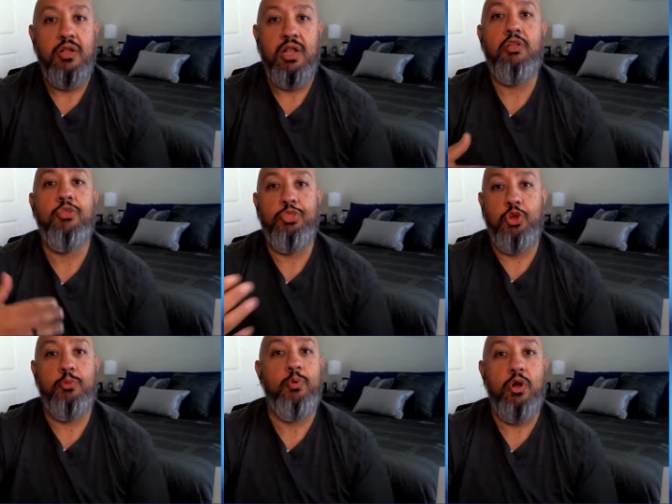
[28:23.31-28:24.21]
now the
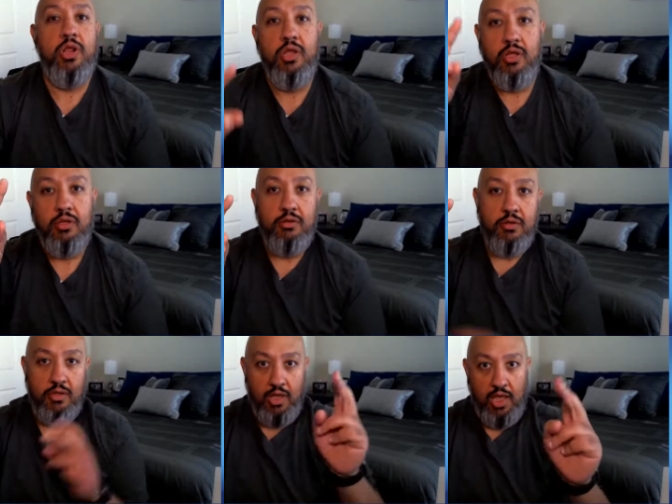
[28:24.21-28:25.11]
third party
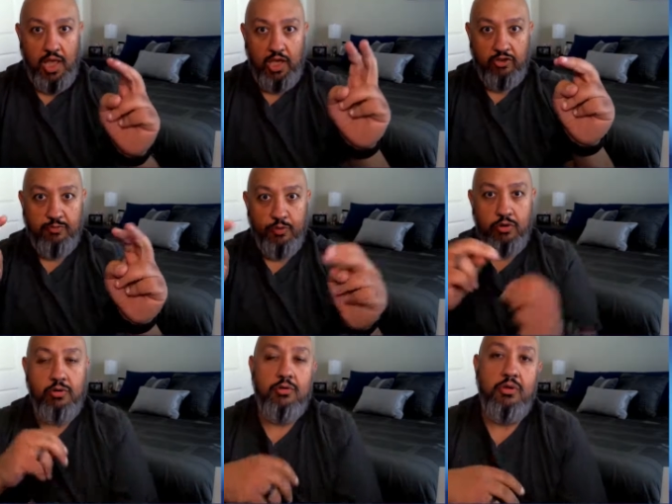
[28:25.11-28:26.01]

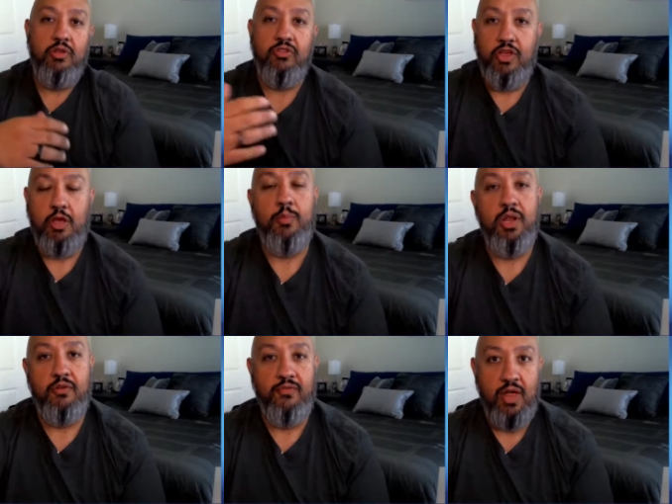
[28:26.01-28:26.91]
expert has come
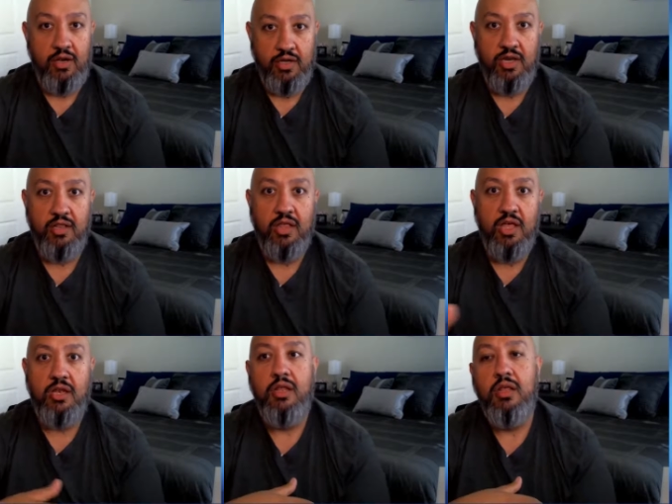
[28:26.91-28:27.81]
in and validated
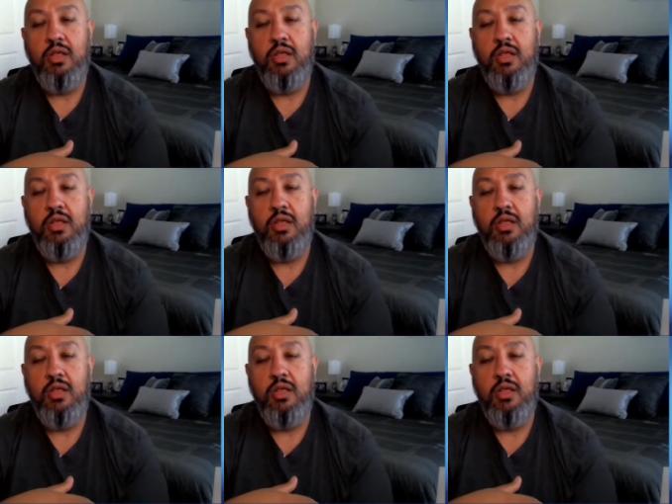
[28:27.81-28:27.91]
that,